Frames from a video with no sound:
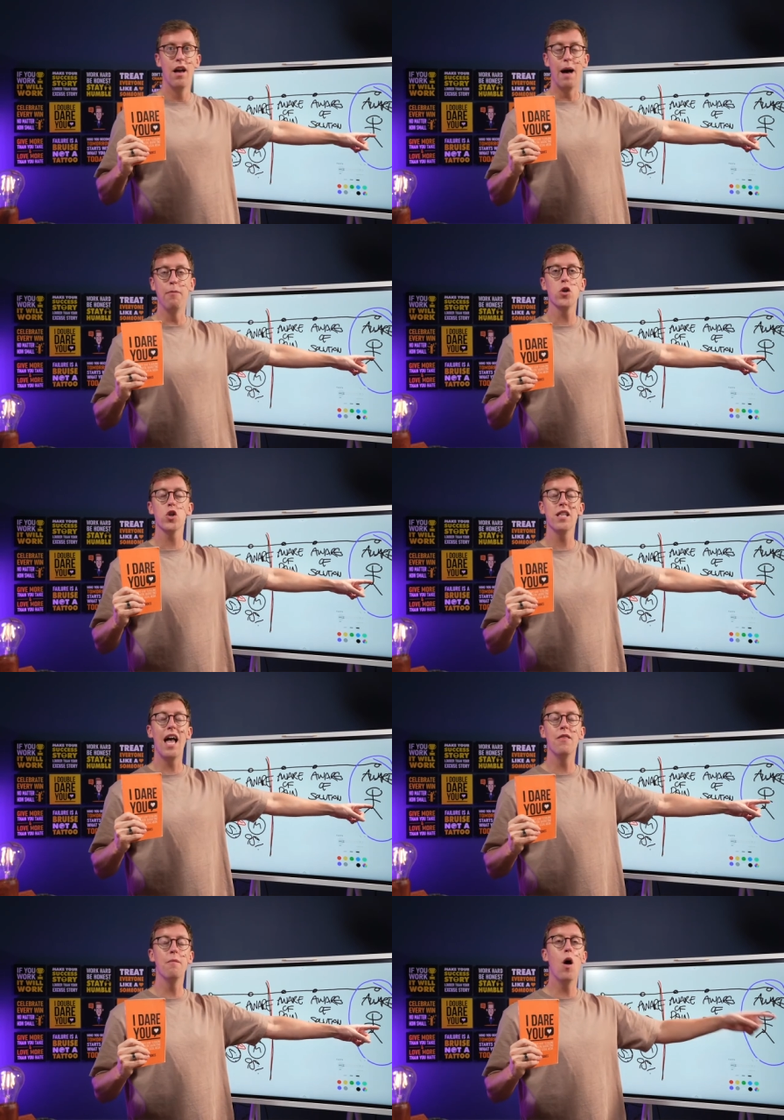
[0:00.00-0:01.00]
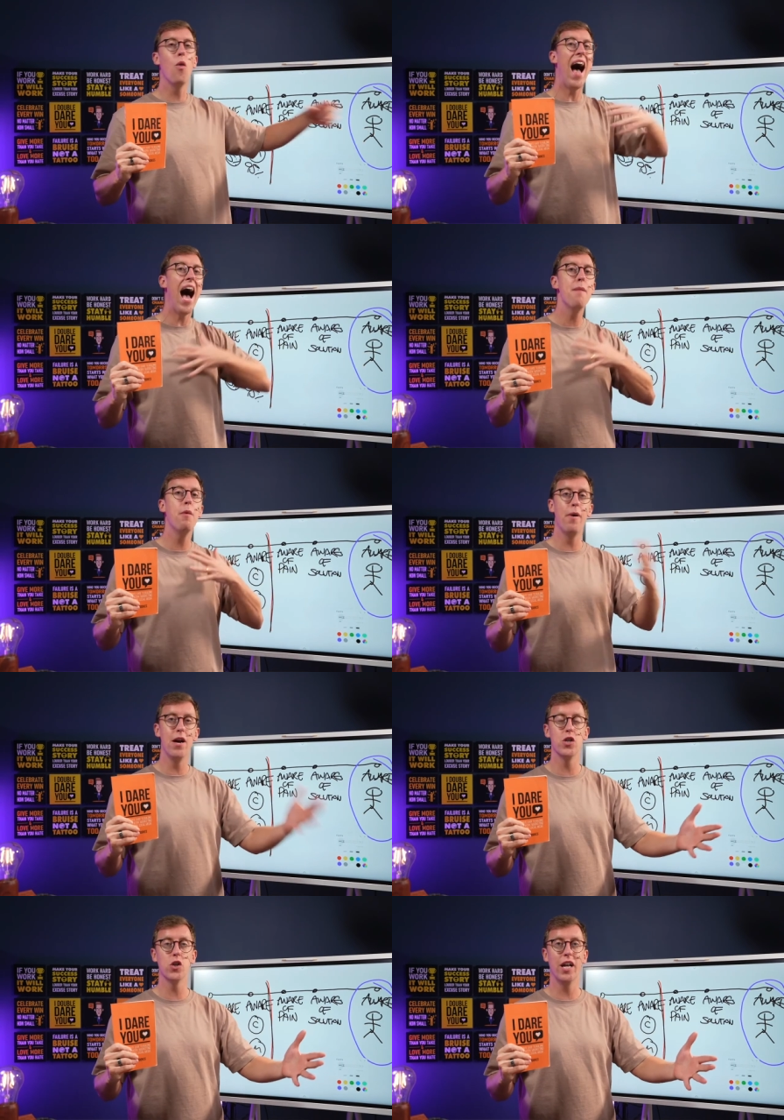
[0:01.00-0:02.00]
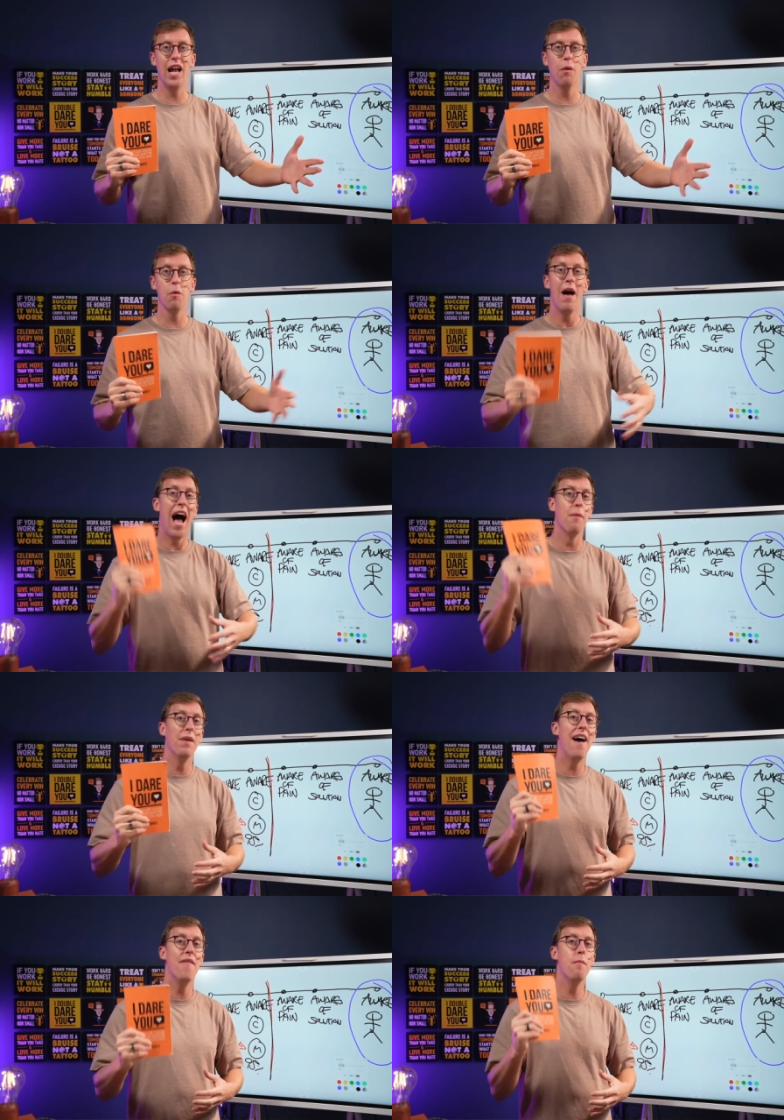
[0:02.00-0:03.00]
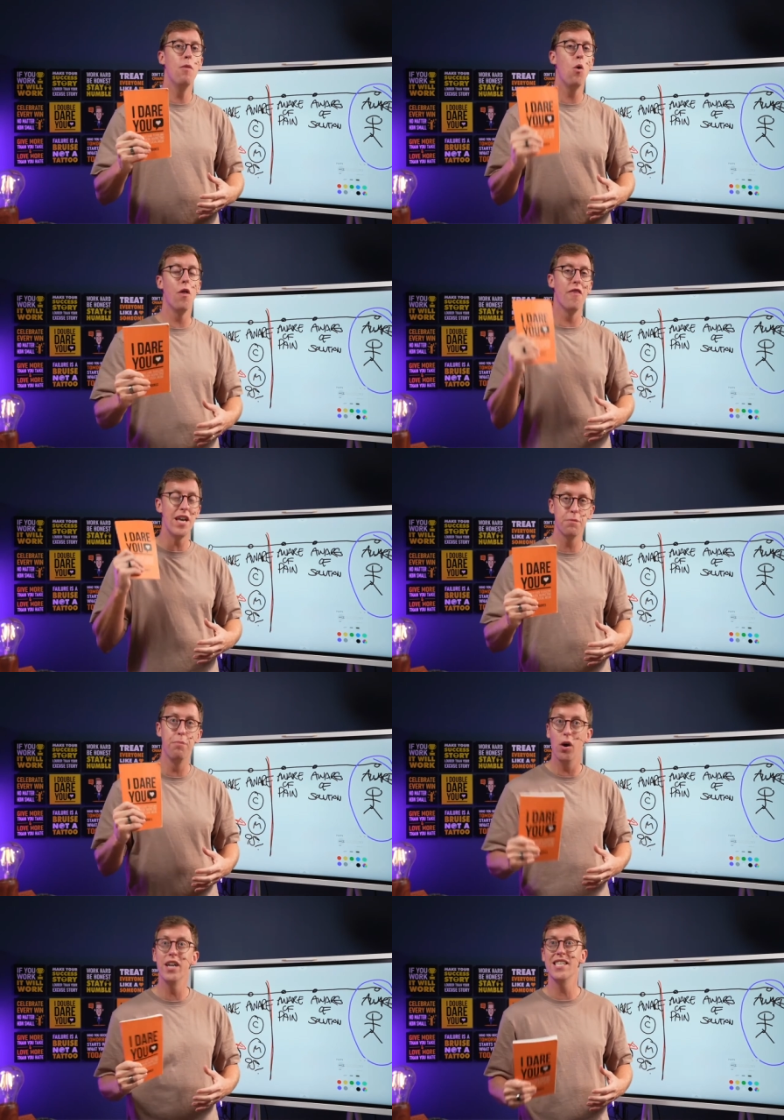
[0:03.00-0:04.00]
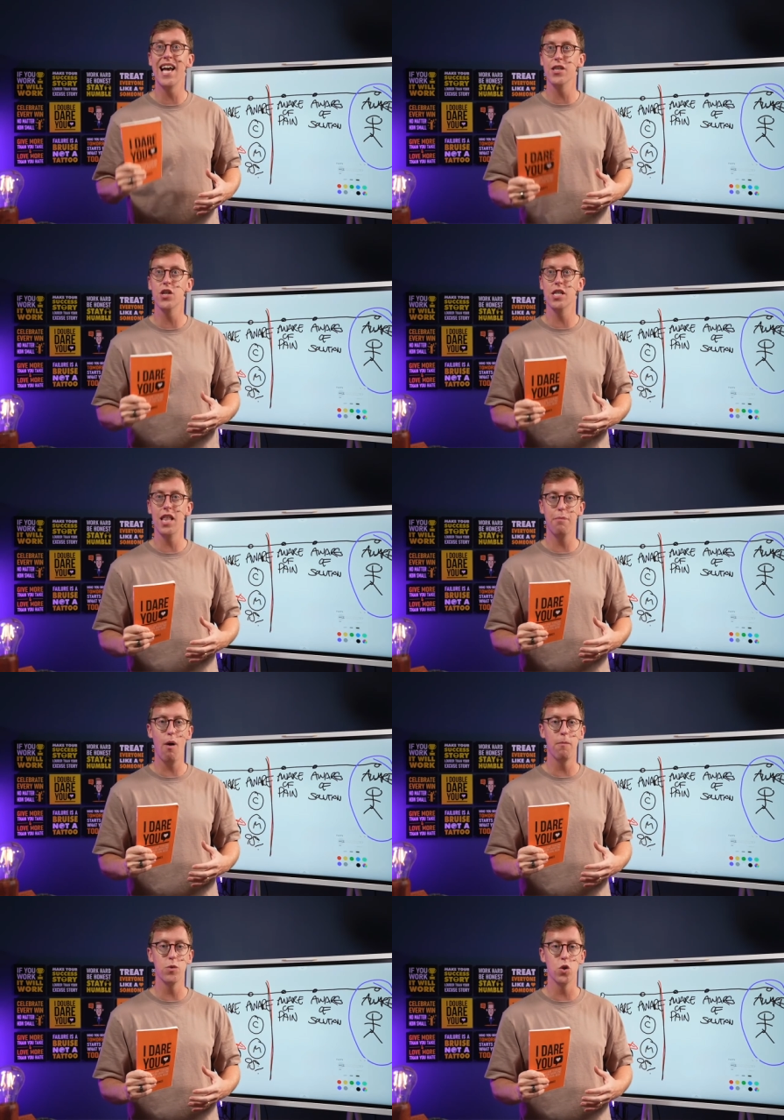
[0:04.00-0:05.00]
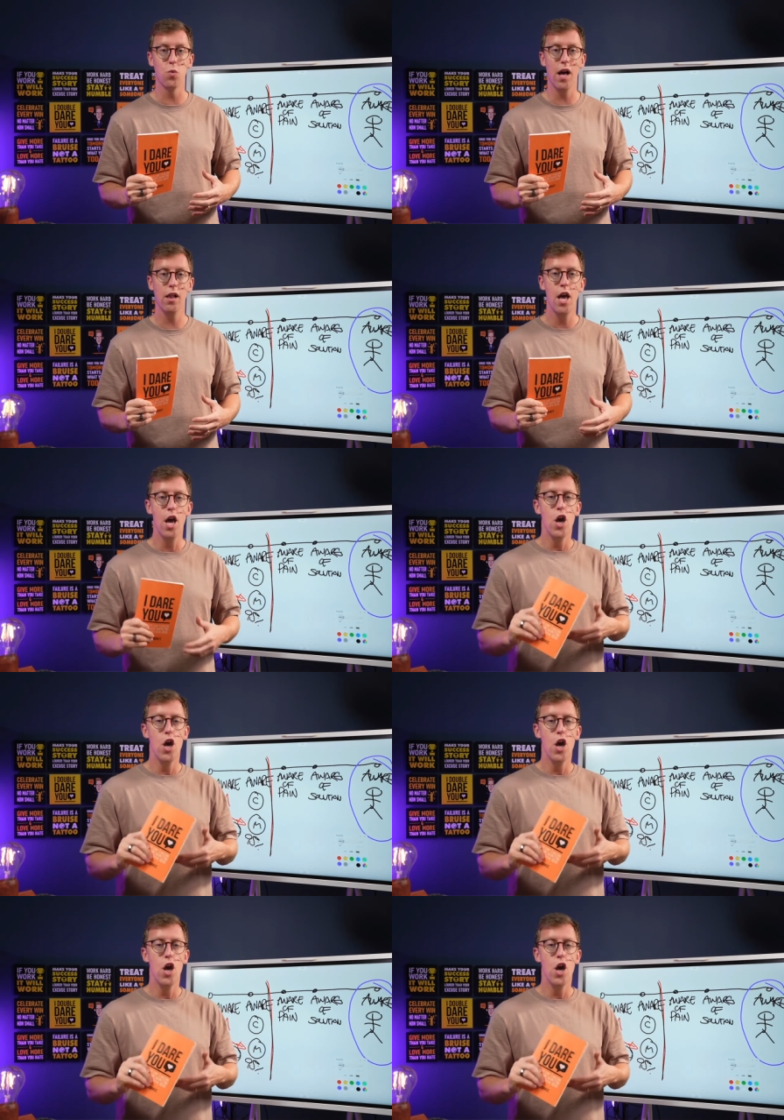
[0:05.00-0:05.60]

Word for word: I'm not just letting them know that I'm the person that's going to help them, I'm letting them know that this book is the answer to their problems as well.